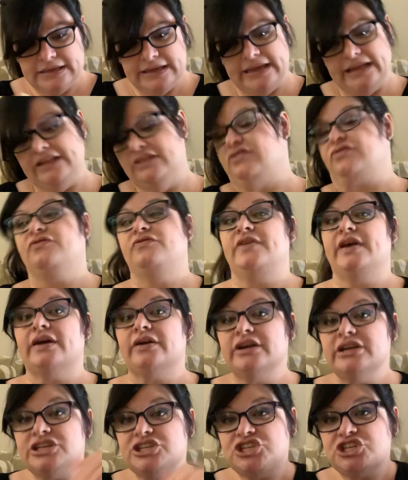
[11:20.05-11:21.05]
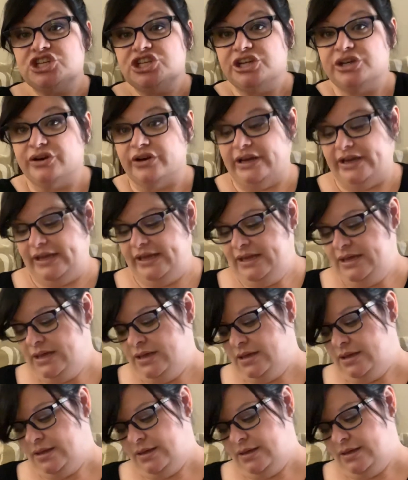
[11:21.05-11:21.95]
It's very cheery.